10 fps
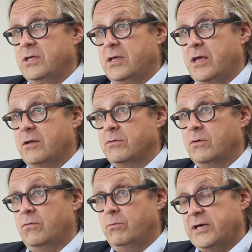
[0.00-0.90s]
You
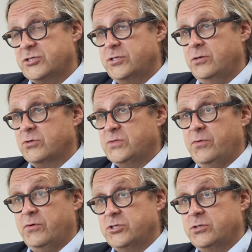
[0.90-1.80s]
can measure your
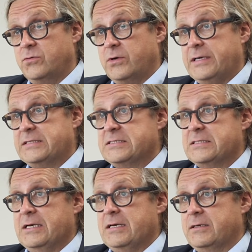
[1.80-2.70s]
respiration
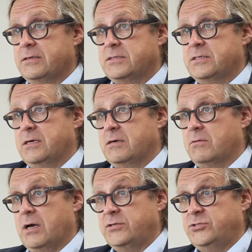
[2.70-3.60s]
rates and
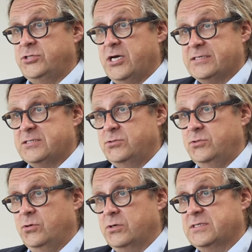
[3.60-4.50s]
uh, adjust
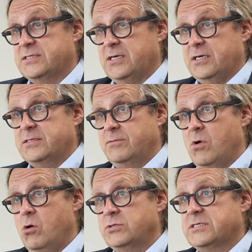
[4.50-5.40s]
to your
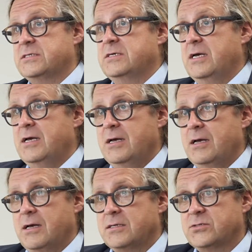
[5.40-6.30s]
exercising modes.
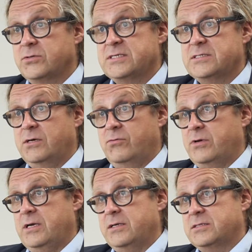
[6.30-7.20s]
Uh, so this
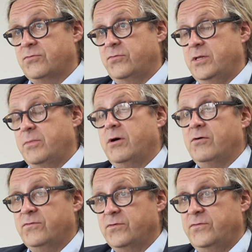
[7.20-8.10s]
creates a really
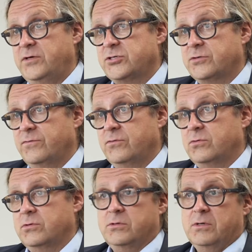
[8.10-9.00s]
powerful feature
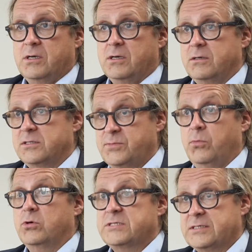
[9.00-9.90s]
for uh,
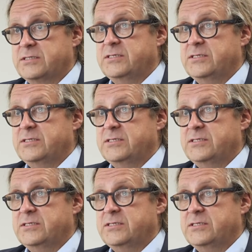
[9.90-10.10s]
sports